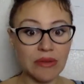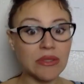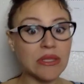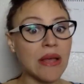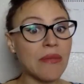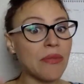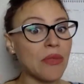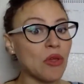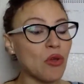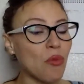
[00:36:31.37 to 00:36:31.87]

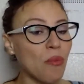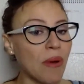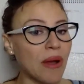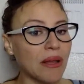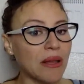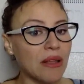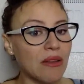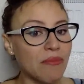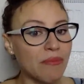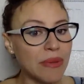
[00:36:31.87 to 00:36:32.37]
something you
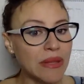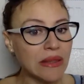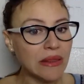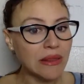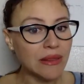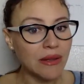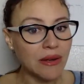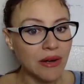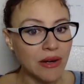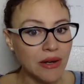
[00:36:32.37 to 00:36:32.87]
might have been
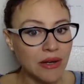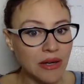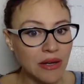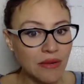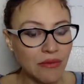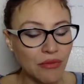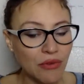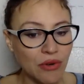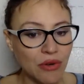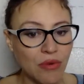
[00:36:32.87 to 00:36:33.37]

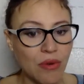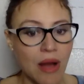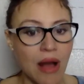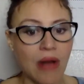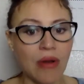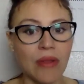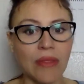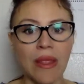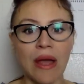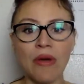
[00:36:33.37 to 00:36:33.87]
learning for a
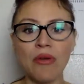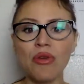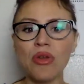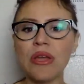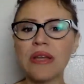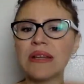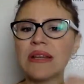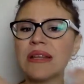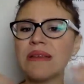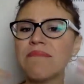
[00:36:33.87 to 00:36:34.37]
while, and now you
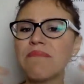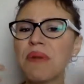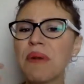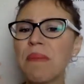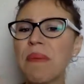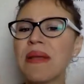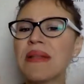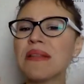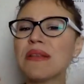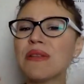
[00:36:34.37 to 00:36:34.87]
can
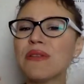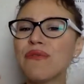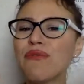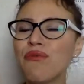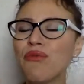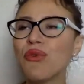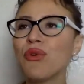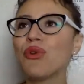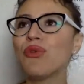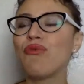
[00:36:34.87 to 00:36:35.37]
implement it
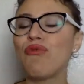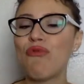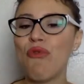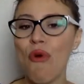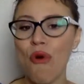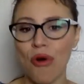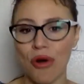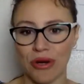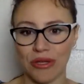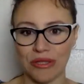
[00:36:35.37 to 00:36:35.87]
full
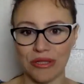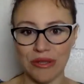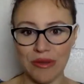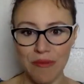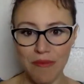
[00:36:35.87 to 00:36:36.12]
force,